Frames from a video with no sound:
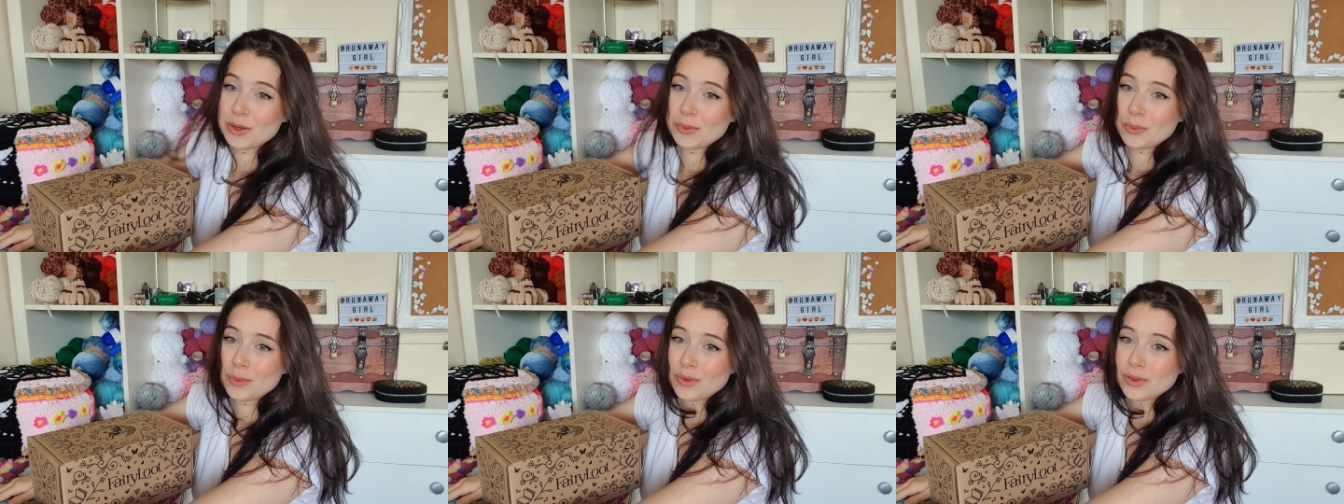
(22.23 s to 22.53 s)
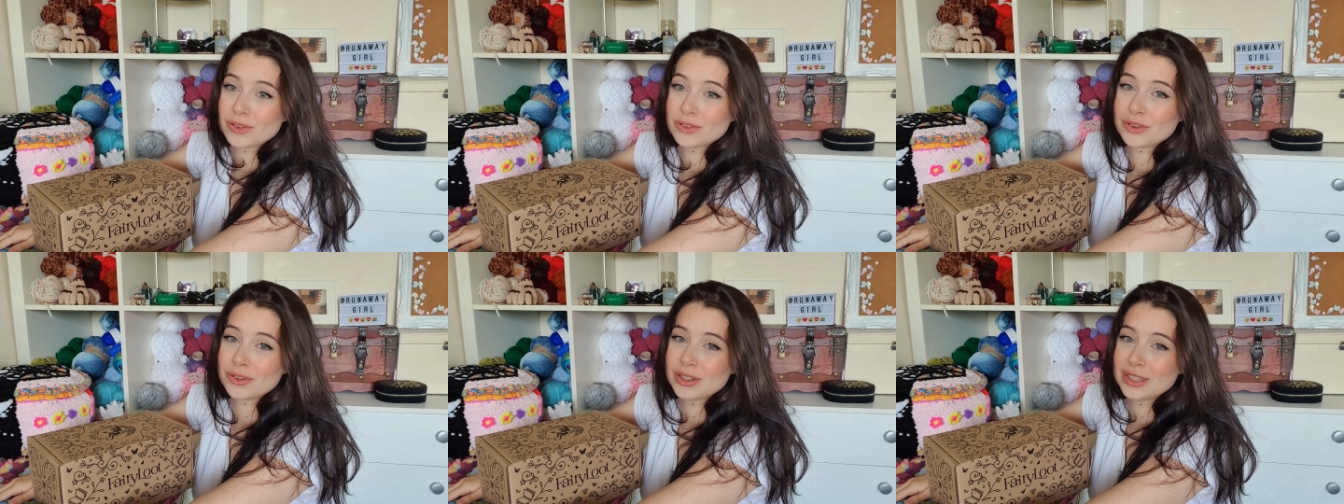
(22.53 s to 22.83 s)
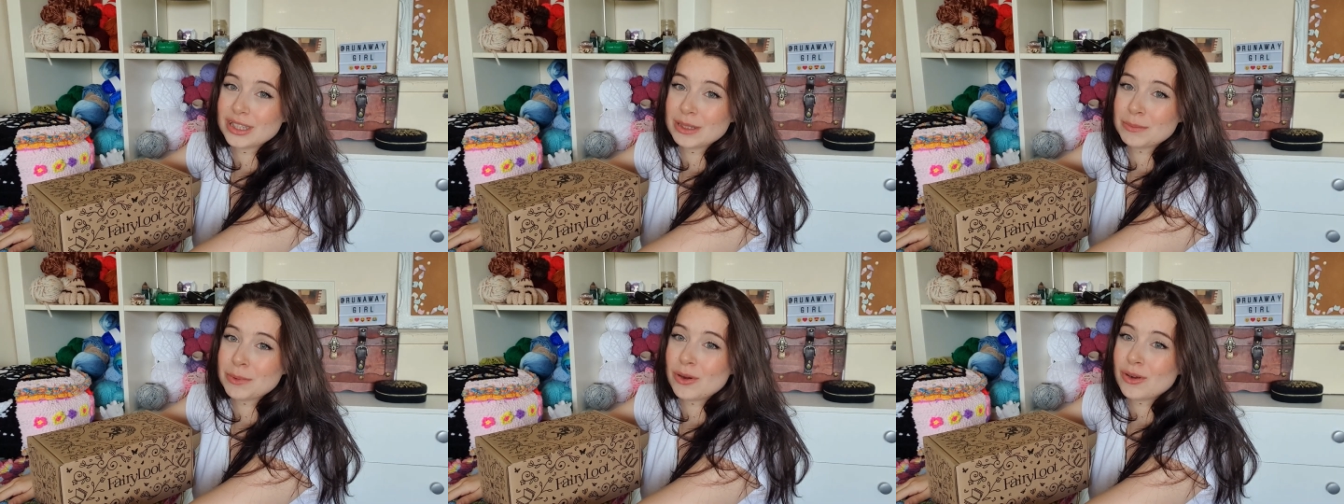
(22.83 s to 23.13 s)
wall not in
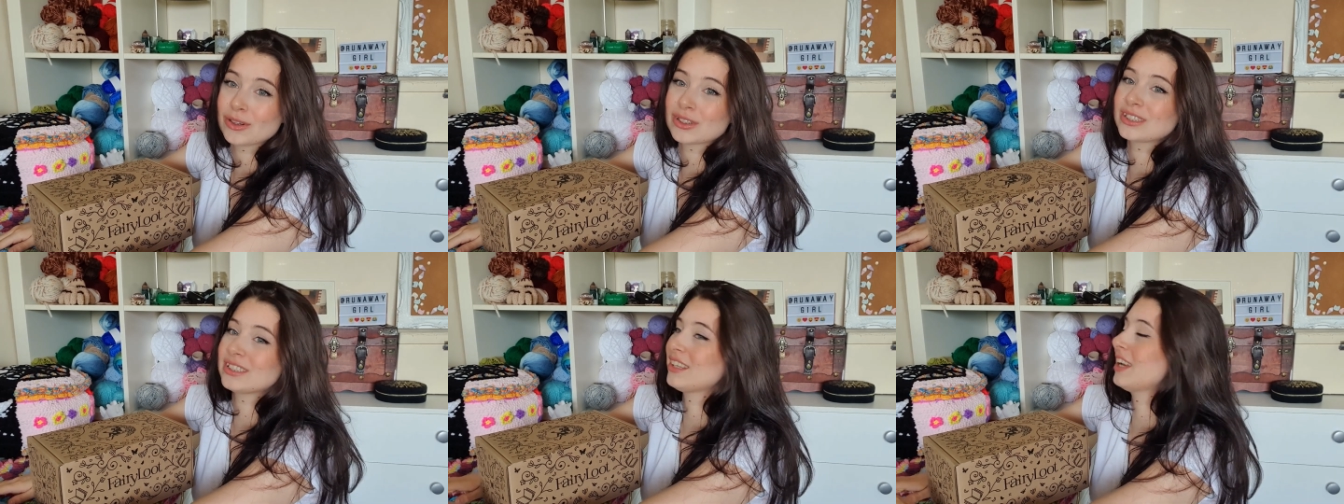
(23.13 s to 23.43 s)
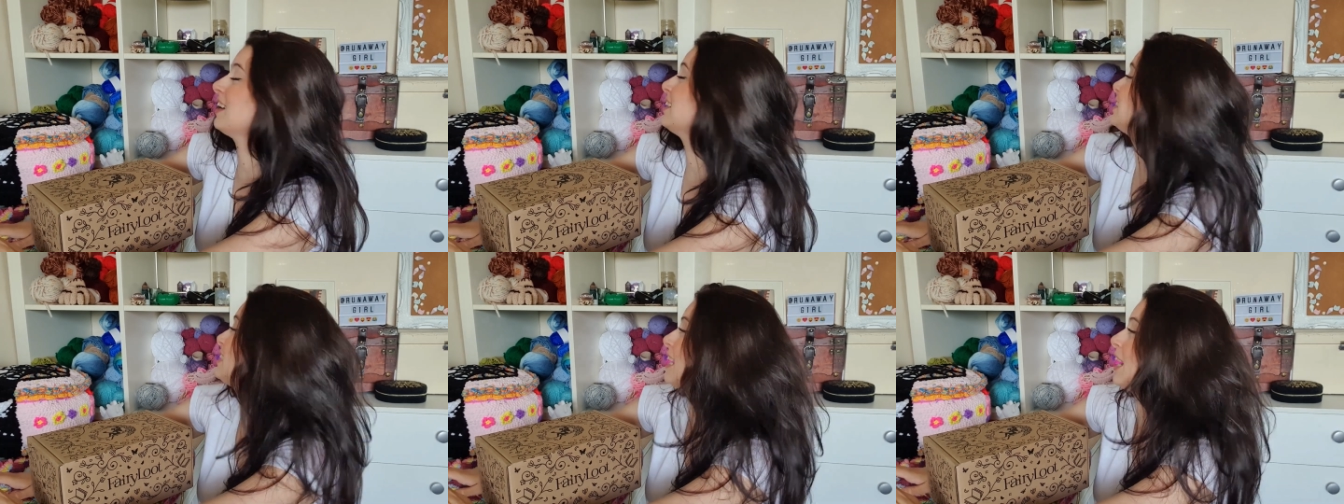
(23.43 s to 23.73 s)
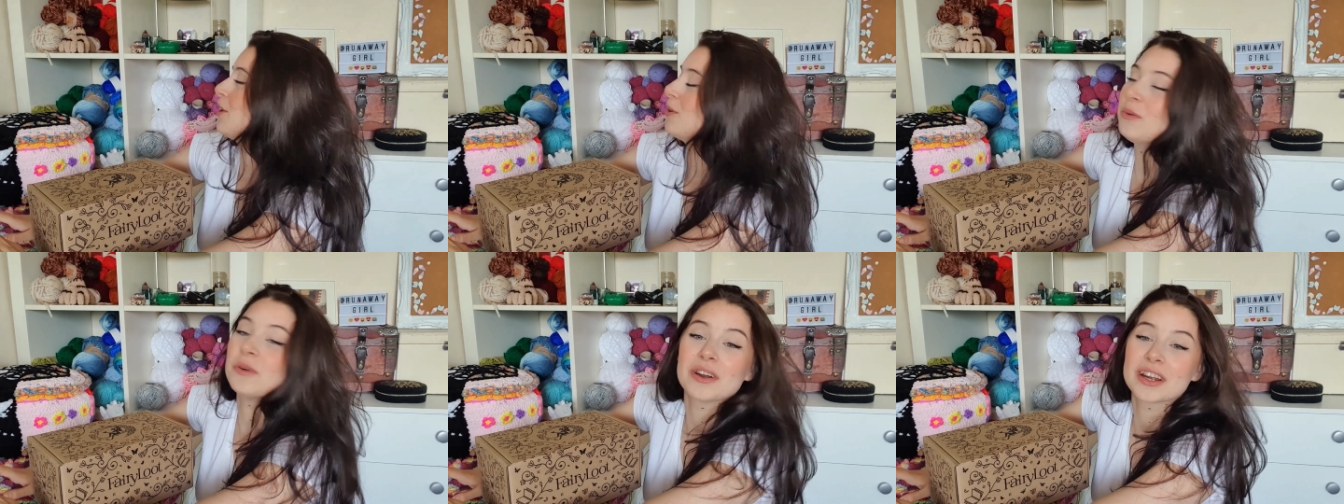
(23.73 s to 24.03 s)
a box and
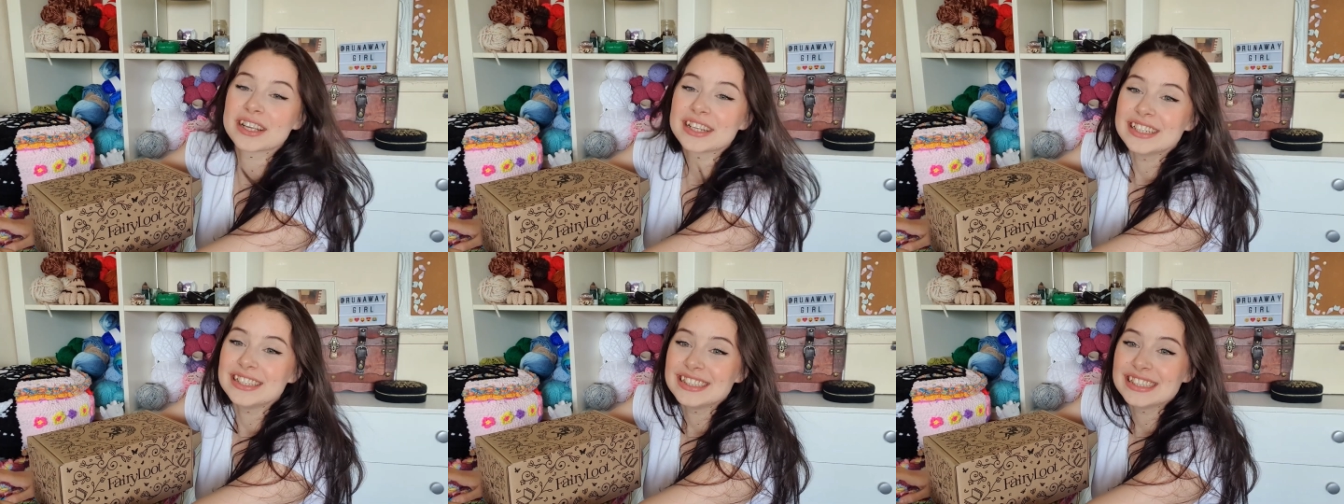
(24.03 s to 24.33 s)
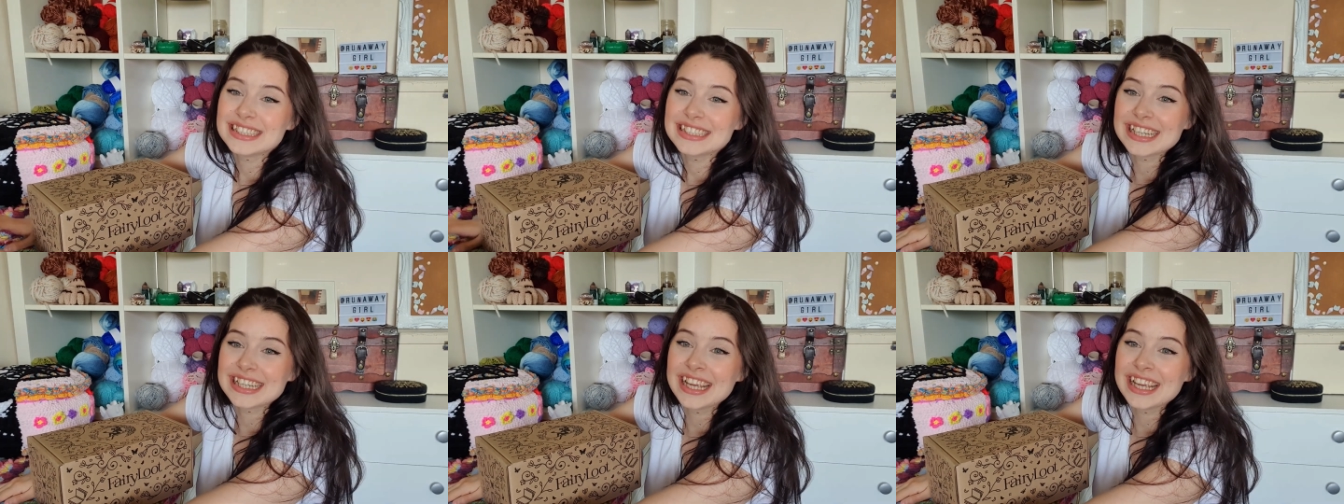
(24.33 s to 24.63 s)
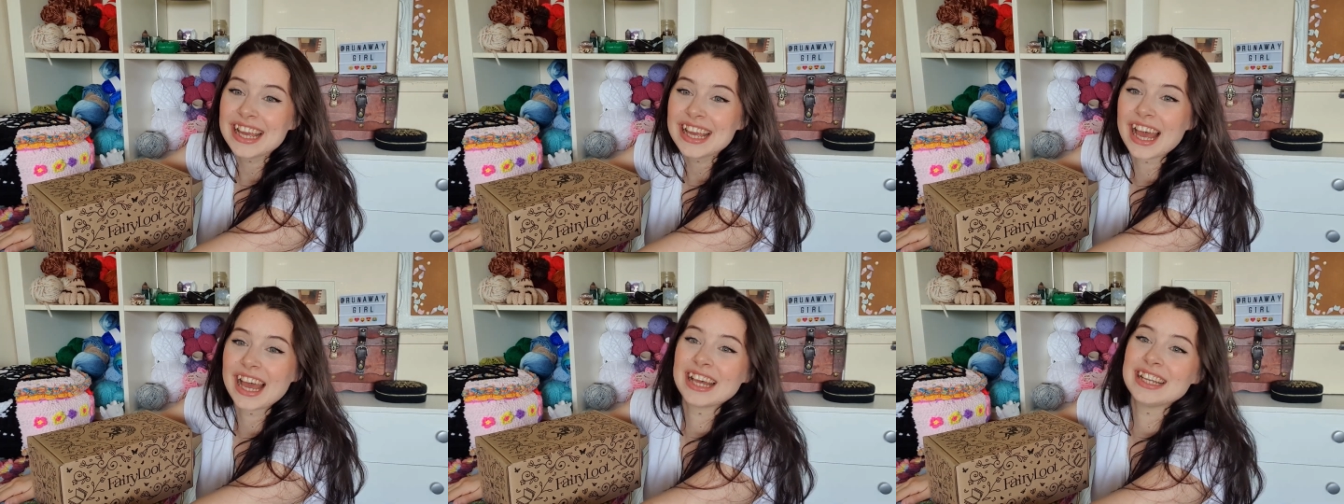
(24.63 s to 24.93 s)
out where I can see
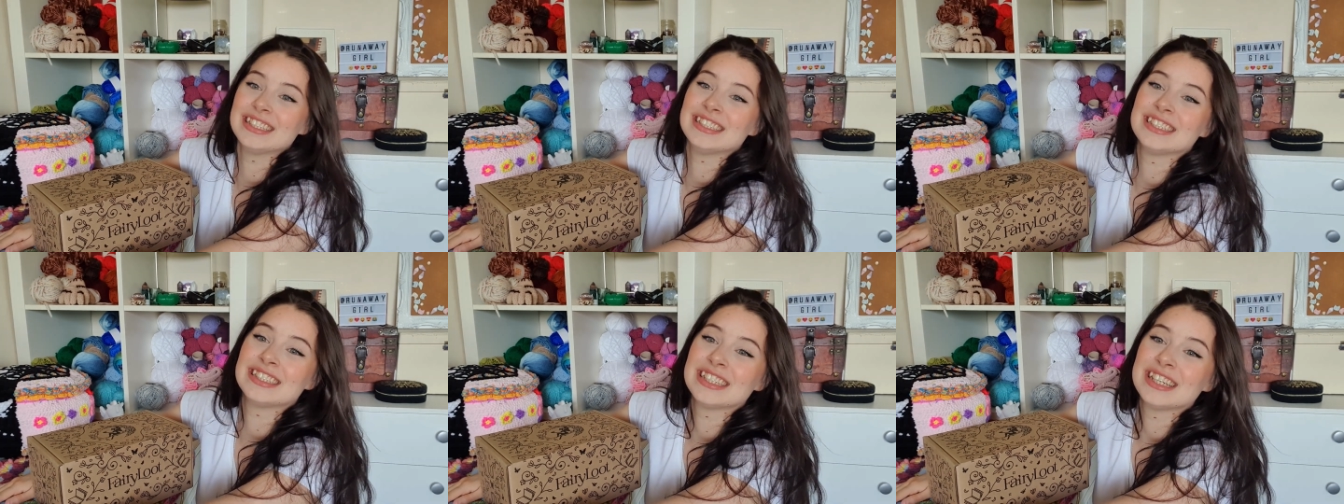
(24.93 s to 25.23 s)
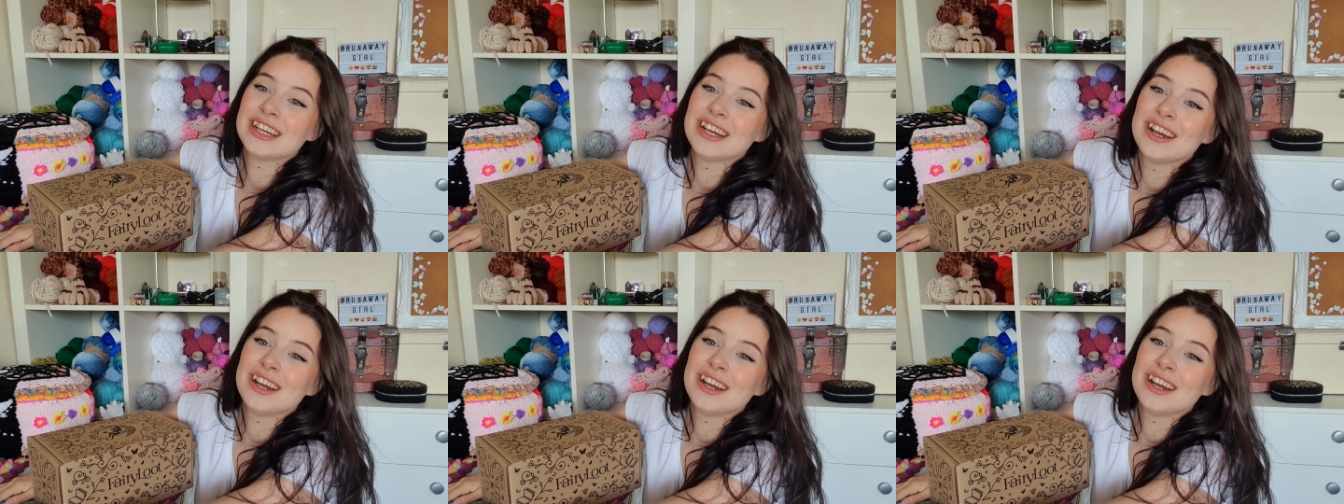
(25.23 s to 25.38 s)
it and